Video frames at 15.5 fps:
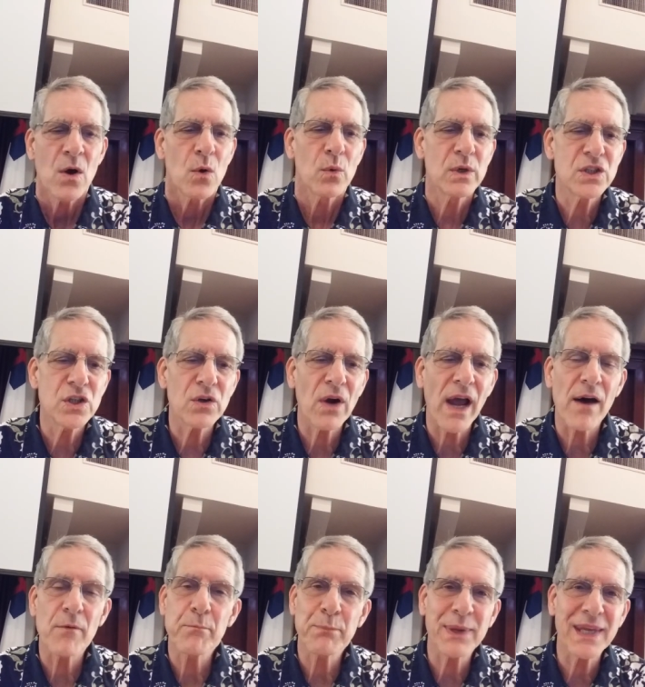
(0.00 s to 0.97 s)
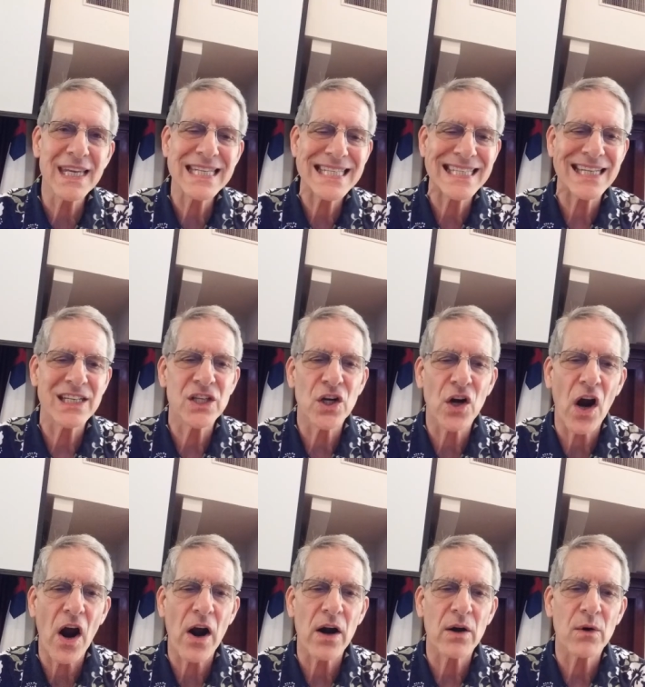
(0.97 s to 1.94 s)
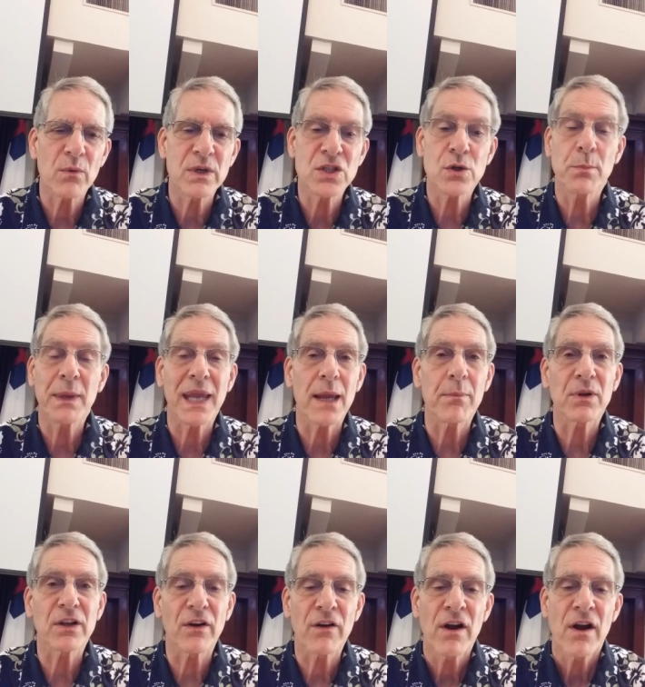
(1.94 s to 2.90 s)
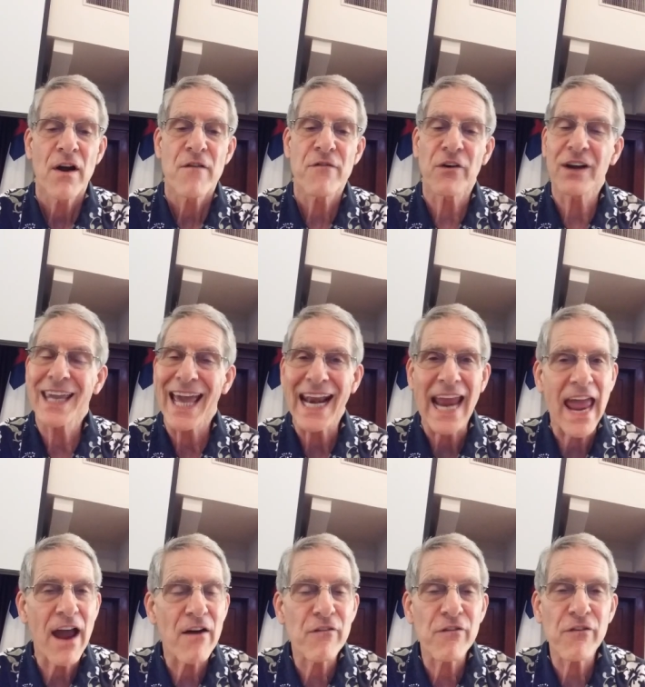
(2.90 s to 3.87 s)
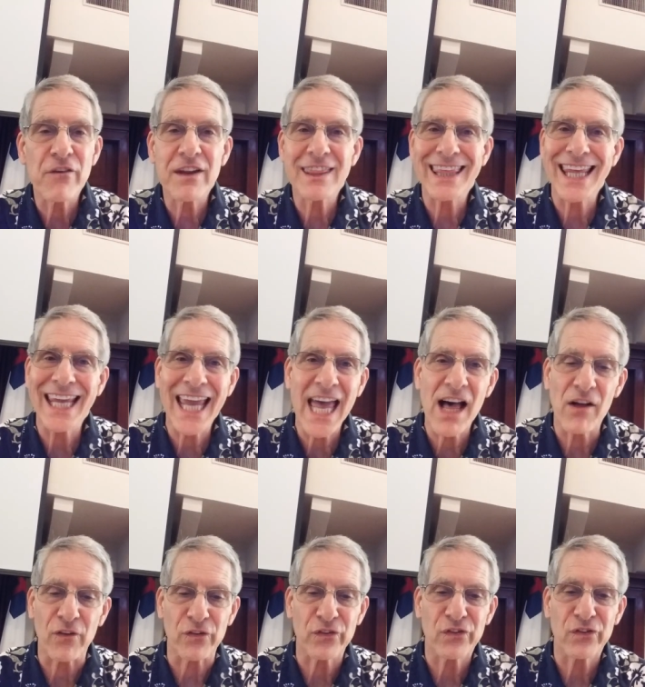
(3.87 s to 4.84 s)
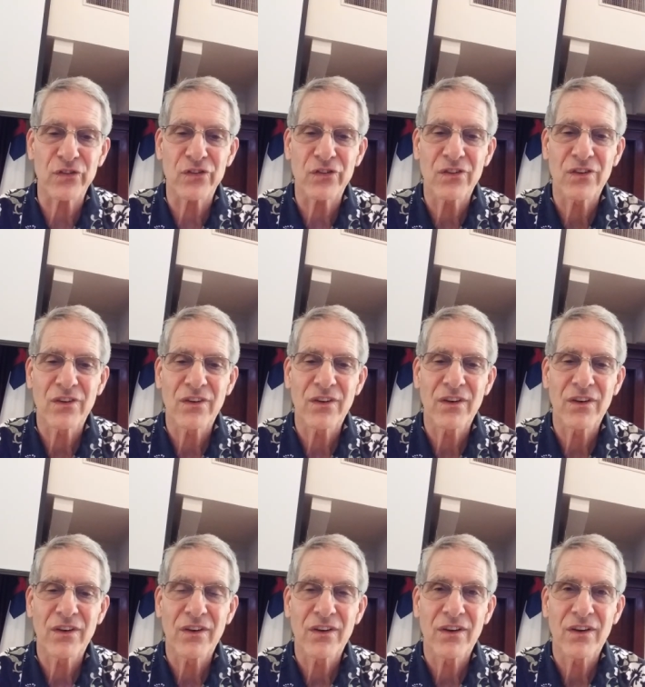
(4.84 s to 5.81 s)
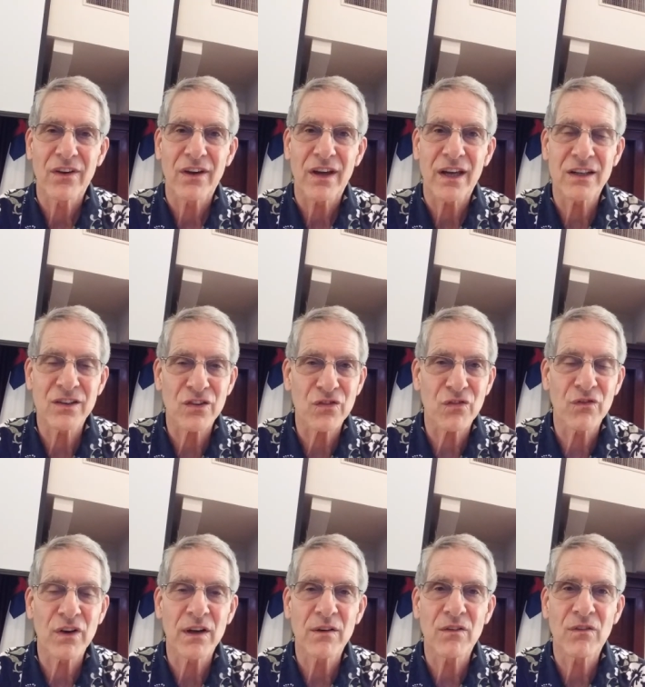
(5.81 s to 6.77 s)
Would you have peace in your heart? Would you be able to forget everything else and just re-